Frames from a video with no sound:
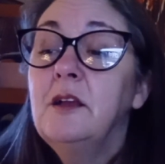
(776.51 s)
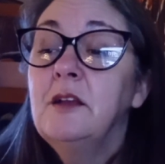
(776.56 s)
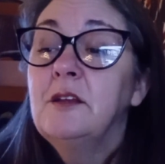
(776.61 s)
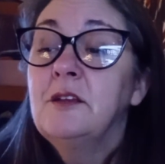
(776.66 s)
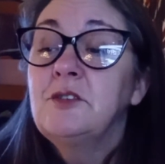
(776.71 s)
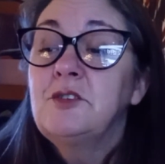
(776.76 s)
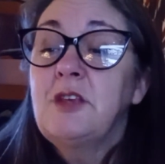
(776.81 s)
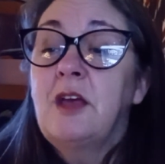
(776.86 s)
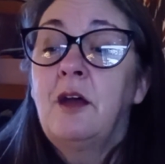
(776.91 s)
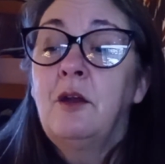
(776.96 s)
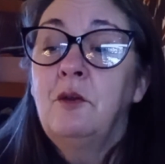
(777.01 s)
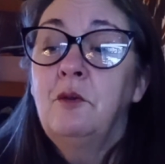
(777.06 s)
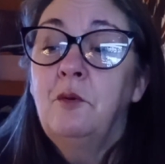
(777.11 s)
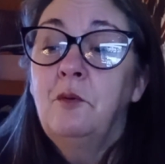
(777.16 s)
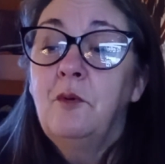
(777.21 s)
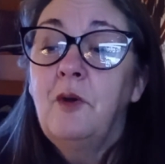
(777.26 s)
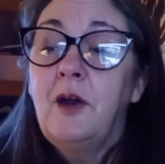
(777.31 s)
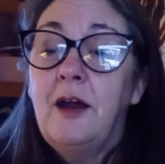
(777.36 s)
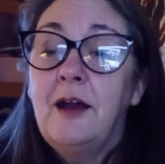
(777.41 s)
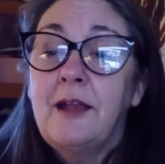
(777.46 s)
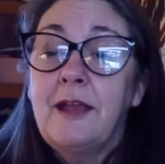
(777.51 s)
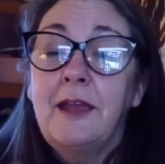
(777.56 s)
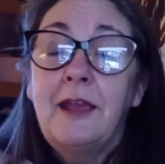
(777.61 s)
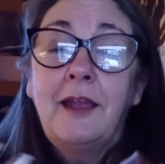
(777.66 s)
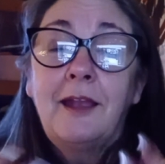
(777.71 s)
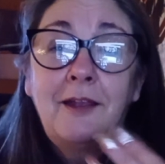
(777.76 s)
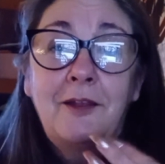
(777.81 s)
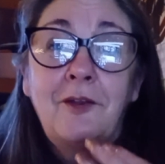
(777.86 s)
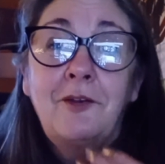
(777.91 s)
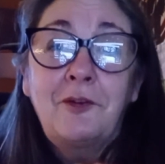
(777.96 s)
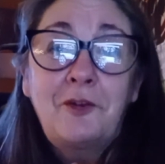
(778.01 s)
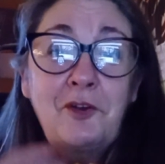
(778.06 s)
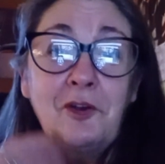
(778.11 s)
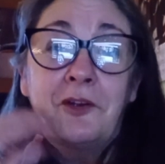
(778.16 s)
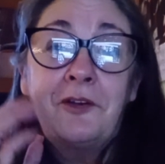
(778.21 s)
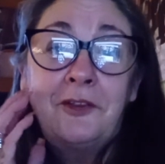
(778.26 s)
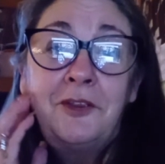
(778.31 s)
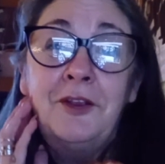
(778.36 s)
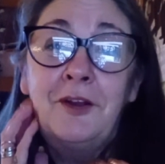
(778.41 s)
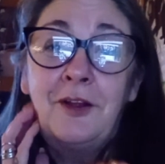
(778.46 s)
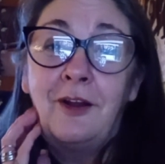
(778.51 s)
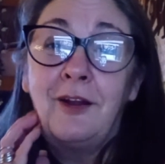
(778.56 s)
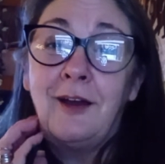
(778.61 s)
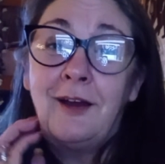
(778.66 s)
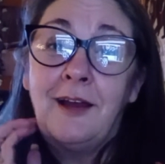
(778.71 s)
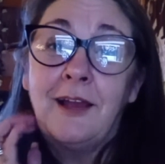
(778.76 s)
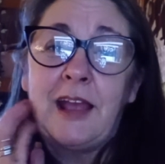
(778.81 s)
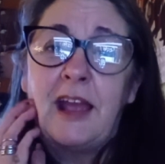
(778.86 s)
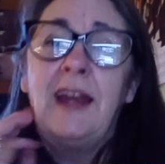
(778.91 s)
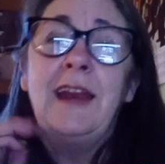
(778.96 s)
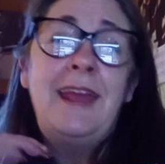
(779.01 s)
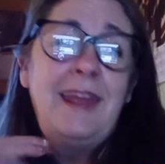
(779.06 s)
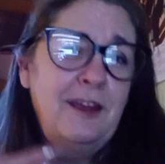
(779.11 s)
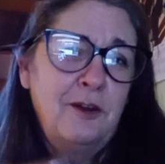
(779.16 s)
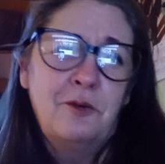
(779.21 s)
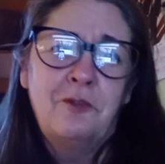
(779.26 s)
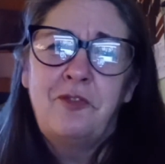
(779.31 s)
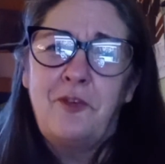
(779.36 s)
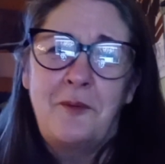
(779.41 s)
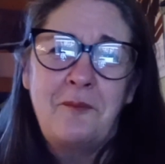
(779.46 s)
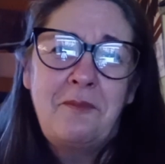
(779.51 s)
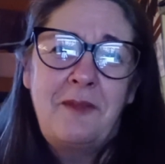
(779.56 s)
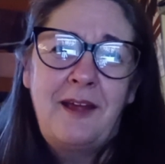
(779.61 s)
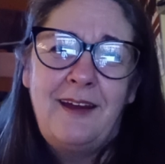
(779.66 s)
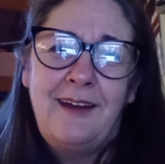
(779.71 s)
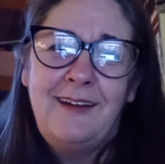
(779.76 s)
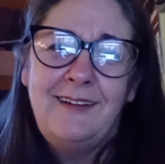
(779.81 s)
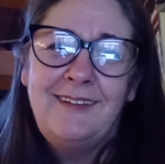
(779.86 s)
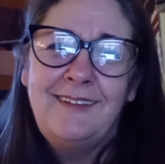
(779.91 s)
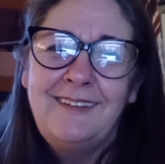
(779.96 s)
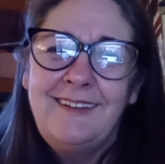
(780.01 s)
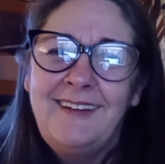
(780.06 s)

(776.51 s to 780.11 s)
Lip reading: So I can, I can heal from that.